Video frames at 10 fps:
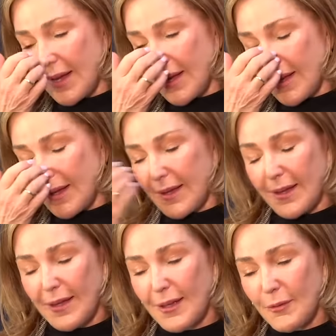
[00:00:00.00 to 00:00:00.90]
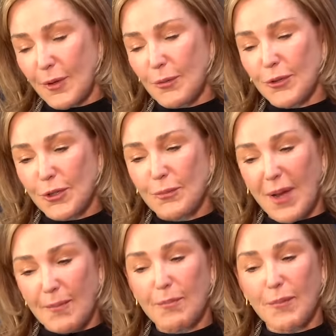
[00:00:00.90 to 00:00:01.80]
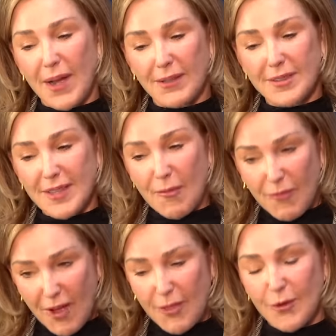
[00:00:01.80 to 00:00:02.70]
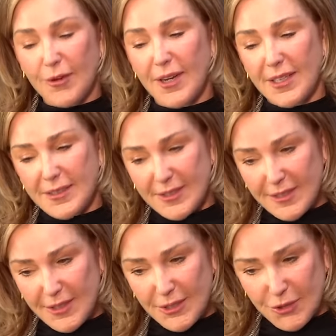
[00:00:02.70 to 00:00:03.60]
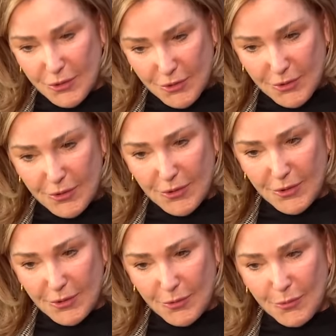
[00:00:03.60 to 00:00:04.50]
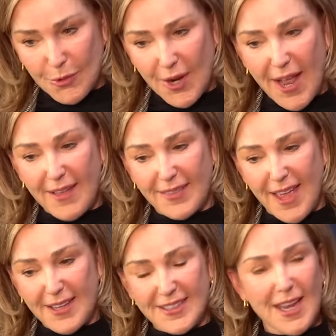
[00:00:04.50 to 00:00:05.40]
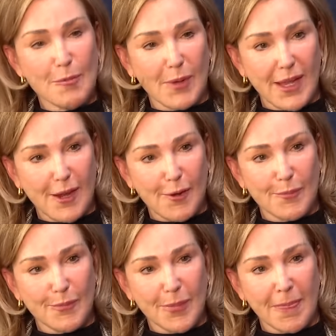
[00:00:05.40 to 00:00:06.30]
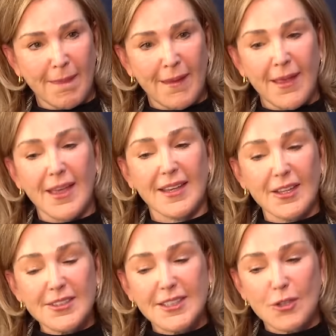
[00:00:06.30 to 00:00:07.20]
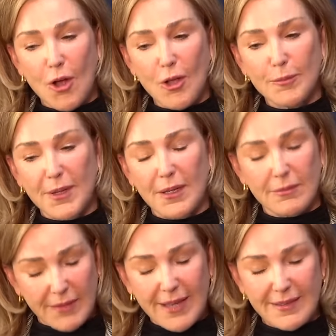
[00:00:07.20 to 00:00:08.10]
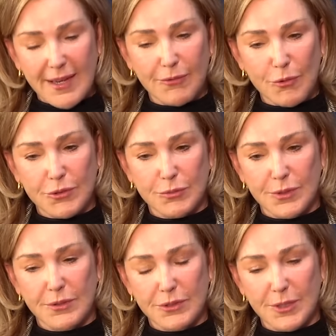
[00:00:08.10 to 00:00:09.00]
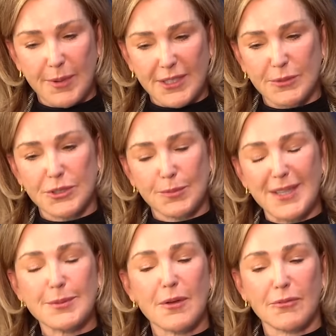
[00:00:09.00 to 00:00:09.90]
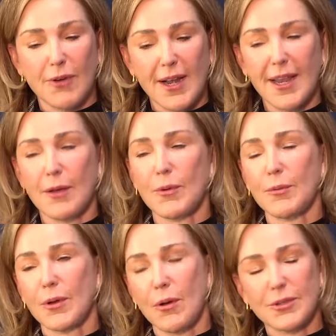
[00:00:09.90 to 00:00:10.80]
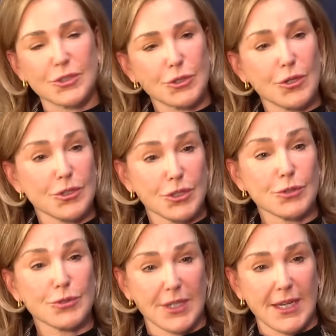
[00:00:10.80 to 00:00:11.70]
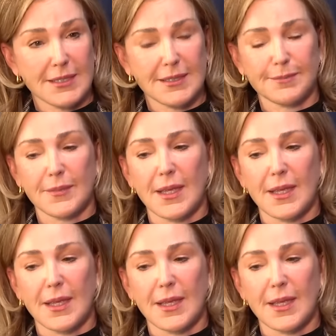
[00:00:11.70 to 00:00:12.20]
uh, we were do my my stepfather and sister were at that taping, and Kelsey called me that day. Of course, when she passed away, she passed away on Friday, and we would always shoot on Tuesdays.